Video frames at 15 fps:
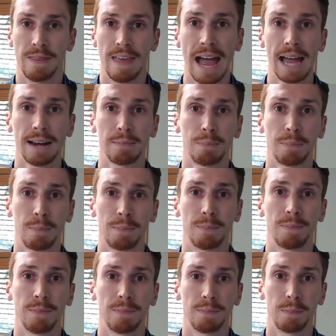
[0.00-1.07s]
that
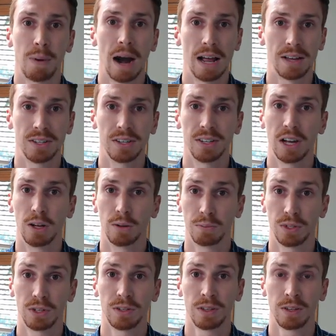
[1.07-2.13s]
process
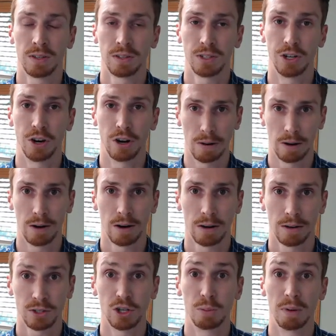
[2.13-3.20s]
helps your
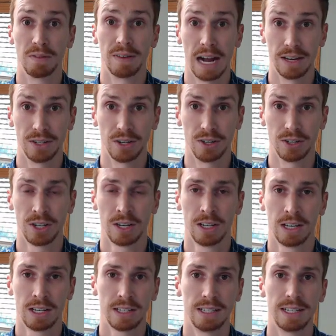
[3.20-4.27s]
supervisors
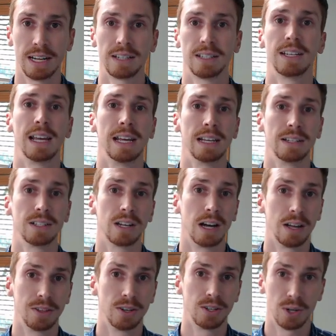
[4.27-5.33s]
dictate to
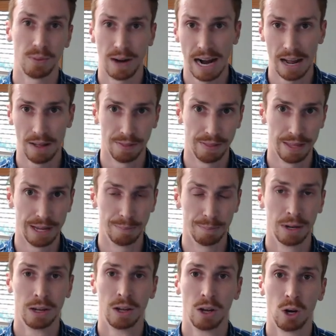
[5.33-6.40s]
others around
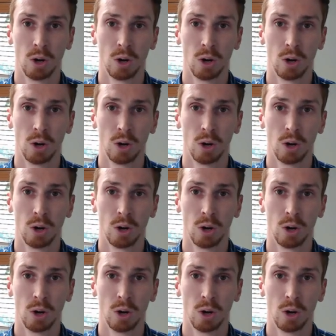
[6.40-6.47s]
them